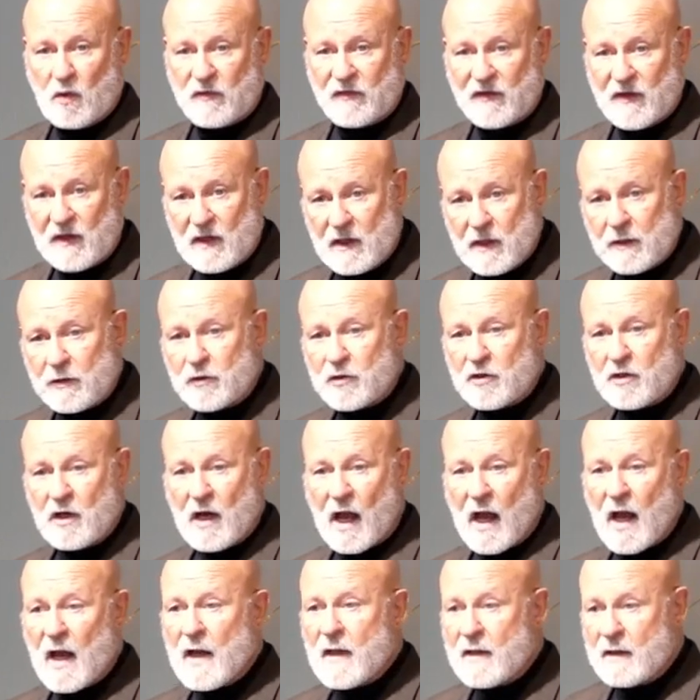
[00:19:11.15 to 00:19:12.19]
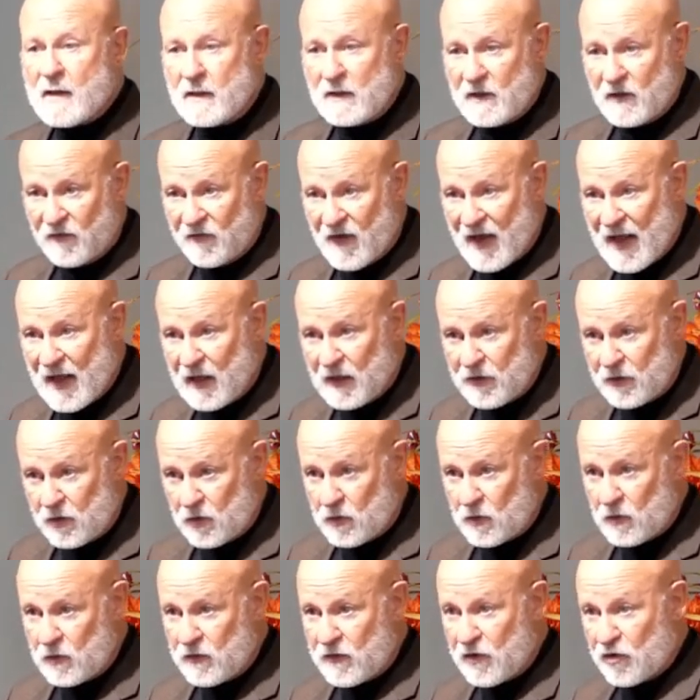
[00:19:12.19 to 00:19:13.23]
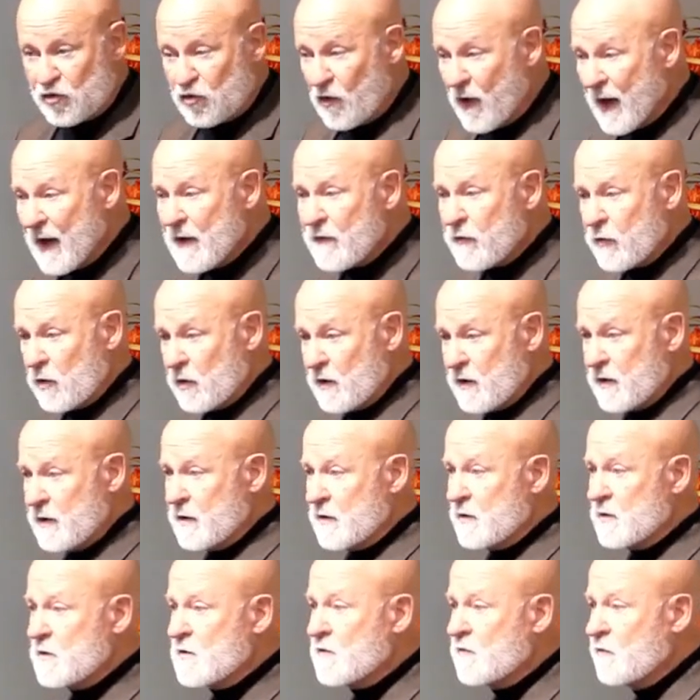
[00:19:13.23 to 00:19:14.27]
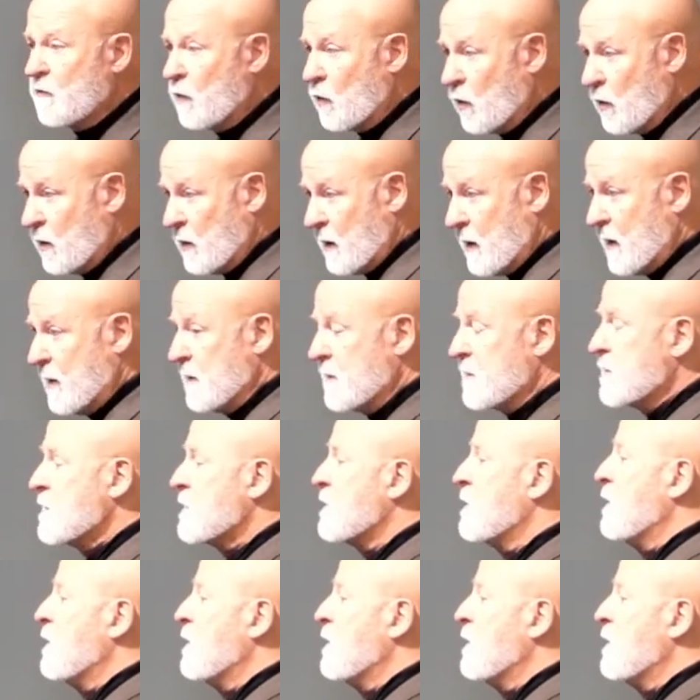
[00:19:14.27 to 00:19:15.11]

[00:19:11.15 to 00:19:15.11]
the inner guide, the value, the driver is for us.